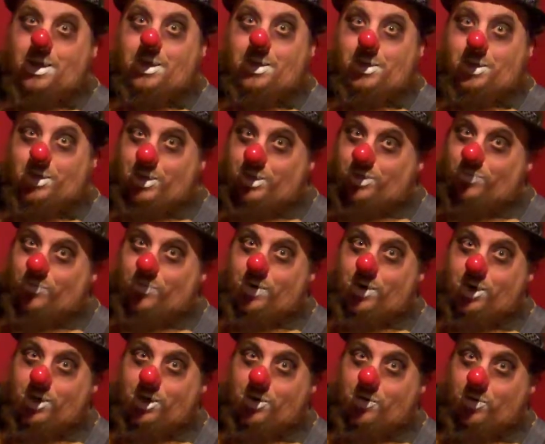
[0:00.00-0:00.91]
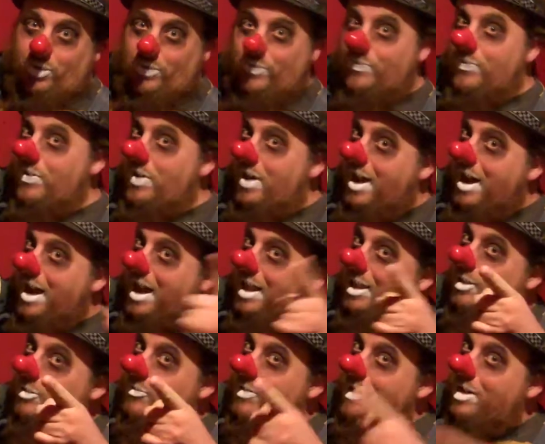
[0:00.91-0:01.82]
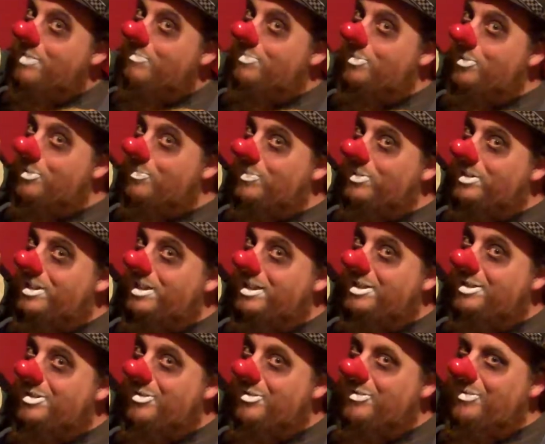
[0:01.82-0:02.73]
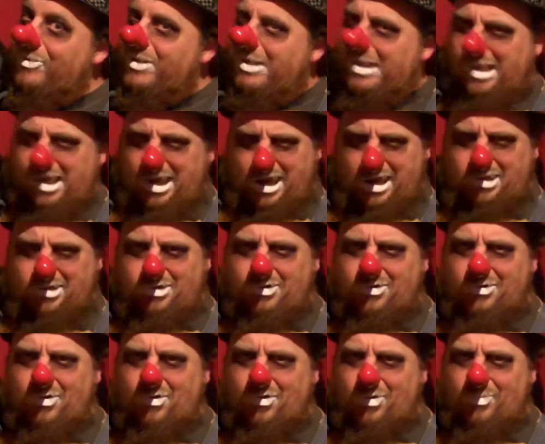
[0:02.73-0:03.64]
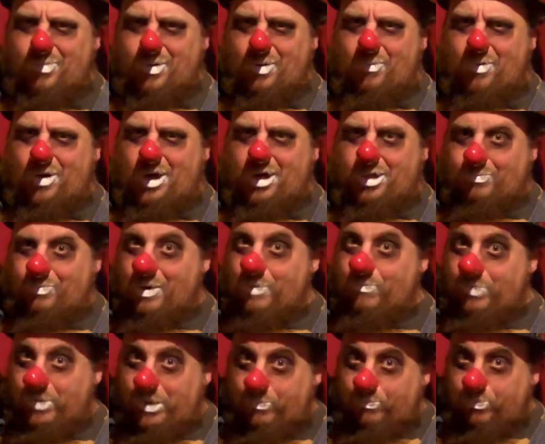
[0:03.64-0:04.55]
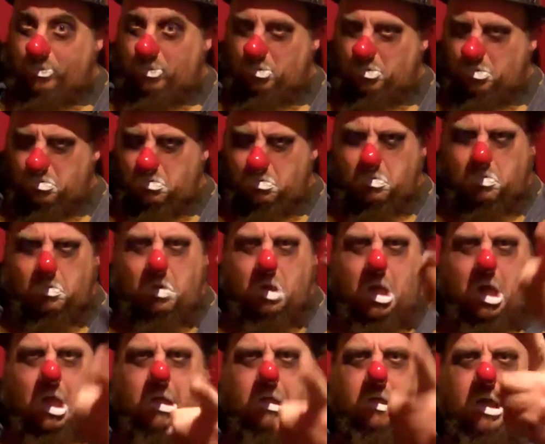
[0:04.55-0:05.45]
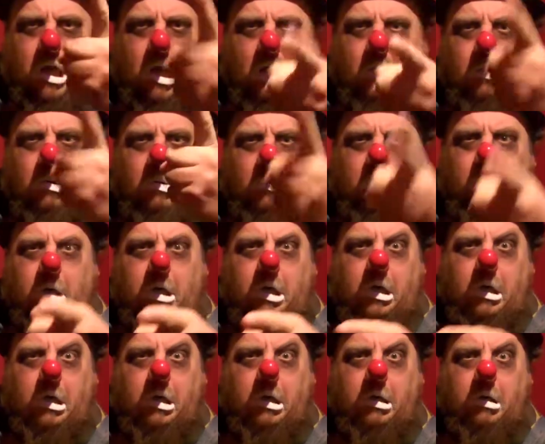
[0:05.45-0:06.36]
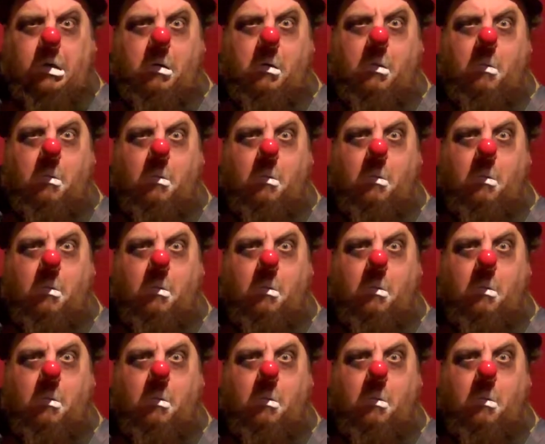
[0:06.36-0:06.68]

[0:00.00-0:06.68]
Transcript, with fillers: This video is for Halloween purposes only, and should only be watched by people who like Halloween.